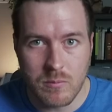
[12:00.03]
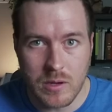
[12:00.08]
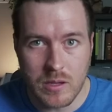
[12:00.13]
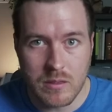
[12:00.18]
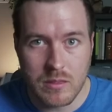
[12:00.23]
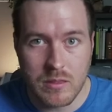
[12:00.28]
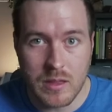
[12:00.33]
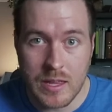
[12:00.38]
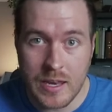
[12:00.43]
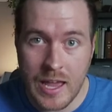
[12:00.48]

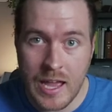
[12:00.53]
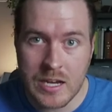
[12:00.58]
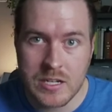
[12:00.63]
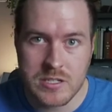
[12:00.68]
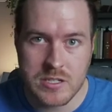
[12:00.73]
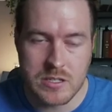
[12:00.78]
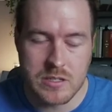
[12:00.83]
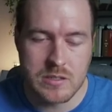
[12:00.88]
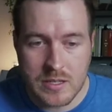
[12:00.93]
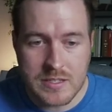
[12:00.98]
with an
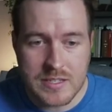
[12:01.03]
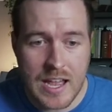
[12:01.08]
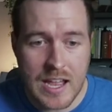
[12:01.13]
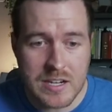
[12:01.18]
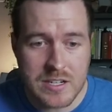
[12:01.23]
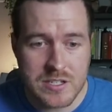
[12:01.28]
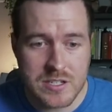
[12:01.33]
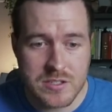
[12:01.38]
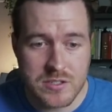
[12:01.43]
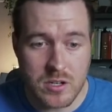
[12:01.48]
action. These
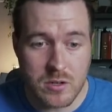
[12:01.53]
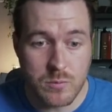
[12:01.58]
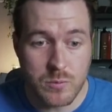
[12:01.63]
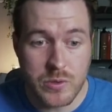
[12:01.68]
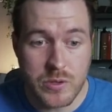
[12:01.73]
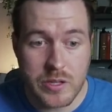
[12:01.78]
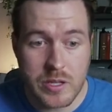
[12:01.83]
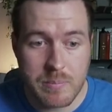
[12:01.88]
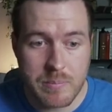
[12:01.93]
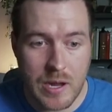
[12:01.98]
actions are
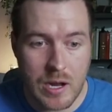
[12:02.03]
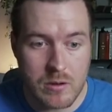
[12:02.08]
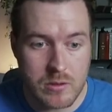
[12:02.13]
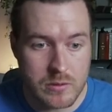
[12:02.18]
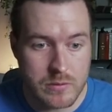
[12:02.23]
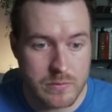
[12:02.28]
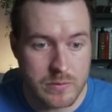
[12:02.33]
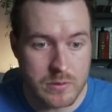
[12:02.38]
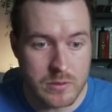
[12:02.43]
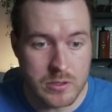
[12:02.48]
really
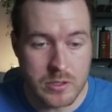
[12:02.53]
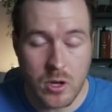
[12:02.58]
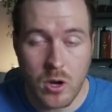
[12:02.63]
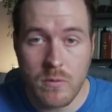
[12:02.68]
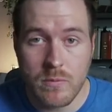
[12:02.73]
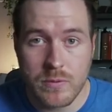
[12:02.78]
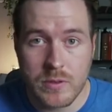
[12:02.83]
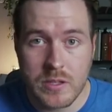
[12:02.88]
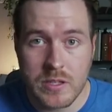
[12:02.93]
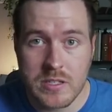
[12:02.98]
powerful and
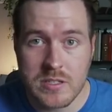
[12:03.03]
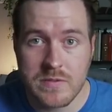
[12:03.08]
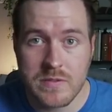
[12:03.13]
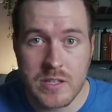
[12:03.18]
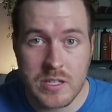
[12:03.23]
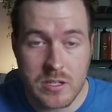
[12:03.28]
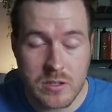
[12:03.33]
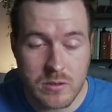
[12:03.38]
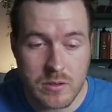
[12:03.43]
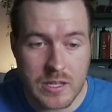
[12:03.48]
hopefully this
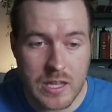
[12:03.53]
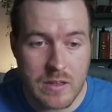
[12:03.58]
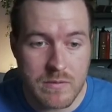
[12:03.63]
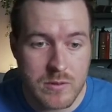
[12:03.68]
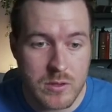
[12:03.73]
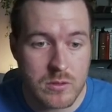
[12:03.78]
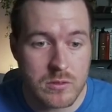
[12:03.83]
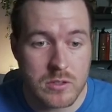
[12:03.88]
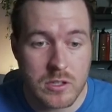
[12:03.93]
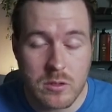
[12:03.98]
video gave
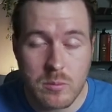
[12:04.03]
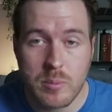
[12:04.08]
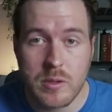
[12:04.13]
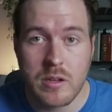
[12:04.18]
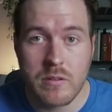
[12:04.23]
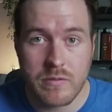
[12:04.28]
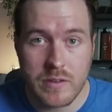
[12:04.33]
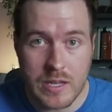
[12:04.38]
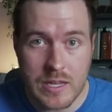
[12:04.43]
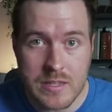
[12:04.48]
you a little bit
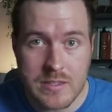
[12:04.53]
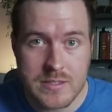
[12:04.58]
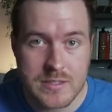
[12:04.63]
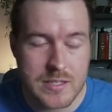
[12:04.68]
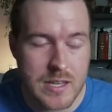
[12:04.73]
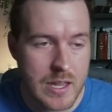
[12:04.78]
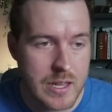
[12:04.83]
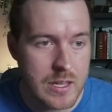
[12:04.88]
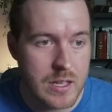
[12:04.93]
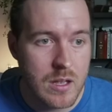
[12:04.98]
of an
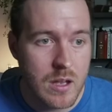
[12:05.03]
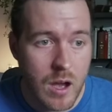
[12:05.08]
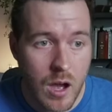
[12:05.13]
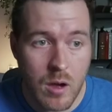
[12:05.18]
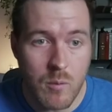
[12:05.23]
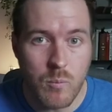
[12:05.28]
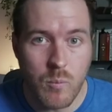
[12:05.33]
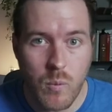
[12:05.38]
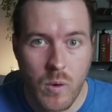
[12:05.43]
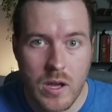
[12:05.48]
insight
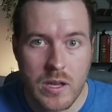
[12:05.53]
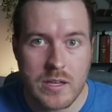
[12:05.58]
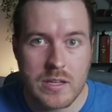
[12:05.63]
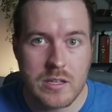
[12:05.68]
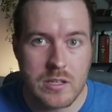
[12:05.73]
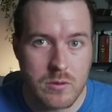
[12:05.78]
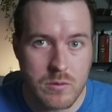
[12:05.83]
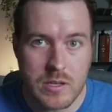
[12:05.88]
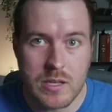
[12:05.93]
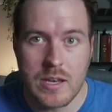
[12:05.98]
on what
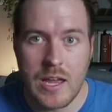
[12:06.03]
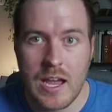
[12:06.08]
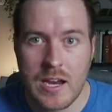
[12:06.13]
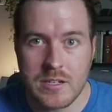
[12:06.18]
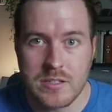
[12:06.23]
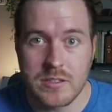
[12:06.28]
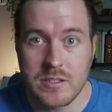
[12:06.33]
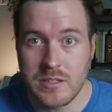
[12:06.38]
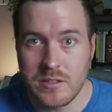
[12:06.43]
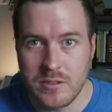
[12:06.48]
you can
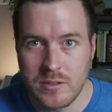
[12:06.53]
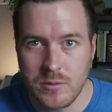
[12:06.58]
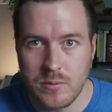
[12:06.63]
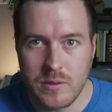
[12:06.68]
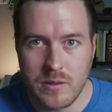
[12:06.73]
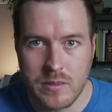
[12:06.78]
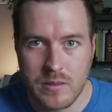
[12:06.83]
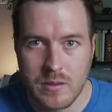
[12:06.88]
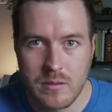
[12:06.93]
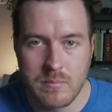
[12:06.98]
actually do
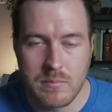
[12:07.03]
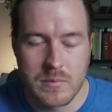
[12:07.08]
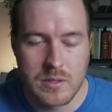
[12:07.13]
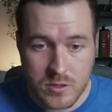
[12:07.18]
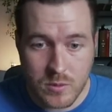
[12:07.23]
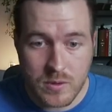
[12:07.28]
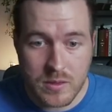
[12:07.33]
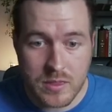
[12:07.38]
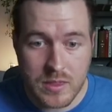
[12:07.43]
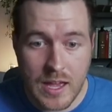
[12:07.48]
with them.
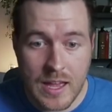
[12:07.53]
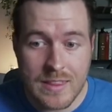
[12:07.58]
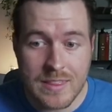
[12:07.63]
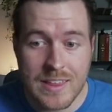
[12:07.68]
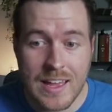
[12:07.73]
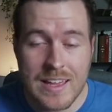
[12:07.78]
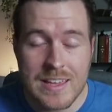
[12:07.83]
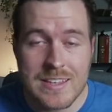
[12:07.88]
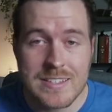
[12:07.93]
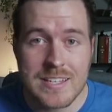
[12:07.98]
So with that,
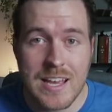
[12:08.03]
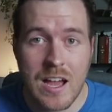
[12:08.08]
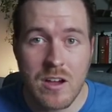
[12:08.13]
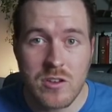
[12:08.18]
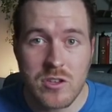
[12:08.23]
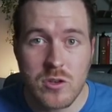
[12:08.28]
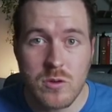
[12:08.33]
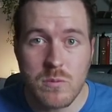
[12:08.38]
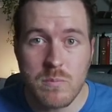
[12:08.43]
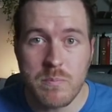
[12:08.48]
that is how
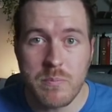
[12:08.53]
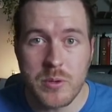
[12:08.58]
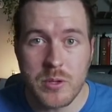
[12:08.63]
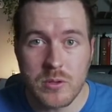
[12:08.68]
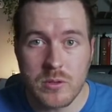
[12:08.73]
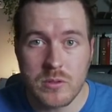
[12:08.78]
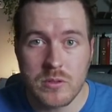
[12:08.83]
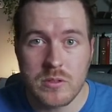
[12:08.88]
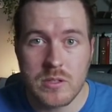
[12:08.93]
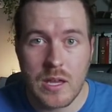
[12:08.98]
you
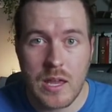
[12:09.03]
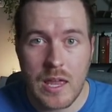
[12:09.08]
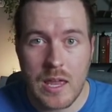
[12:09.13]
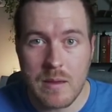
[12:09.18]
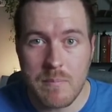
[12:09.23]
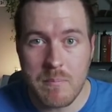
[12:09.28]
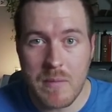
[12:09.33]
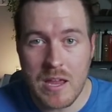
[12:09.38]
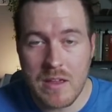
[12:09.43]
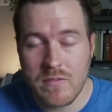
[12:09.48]
build
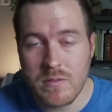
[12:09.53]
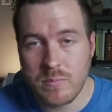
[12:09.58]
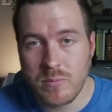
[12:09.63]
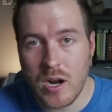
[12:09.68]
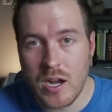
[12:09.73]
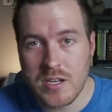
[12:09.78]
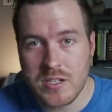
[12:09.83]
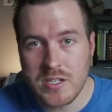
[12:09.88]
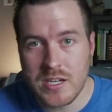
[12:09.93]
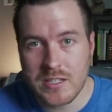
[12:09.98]
a Maven
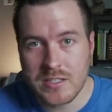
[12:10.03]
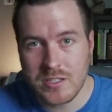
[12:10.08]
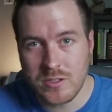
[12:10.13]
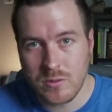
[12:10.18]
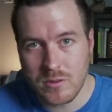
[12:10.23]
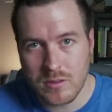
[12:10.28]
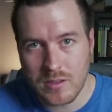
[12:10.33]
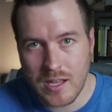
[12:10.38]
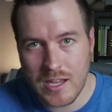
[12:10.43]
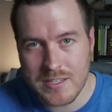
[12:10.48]
project
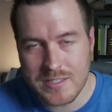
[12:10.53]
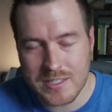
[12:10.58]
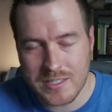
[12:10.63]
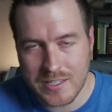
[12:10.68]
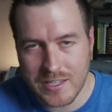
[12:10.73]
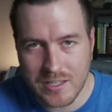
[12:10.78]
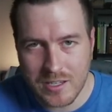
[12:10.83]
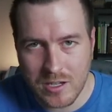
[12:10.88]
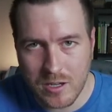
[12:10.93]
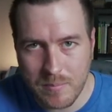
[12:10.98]
utilizing
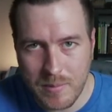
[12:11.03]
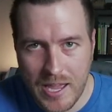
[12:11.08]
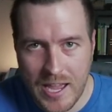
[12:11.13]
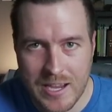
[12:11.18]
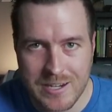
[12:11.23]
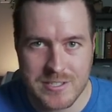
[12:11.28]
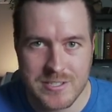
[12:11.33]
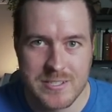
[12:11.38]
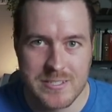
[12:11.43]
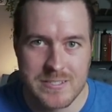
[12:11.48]
GitHub
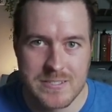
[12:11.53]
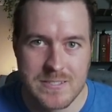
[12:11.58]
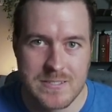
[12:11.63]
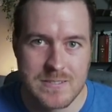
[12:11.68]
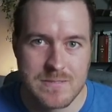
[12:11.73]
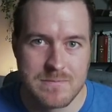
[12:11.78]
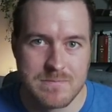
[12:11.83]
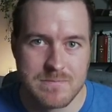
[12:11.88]
Actions.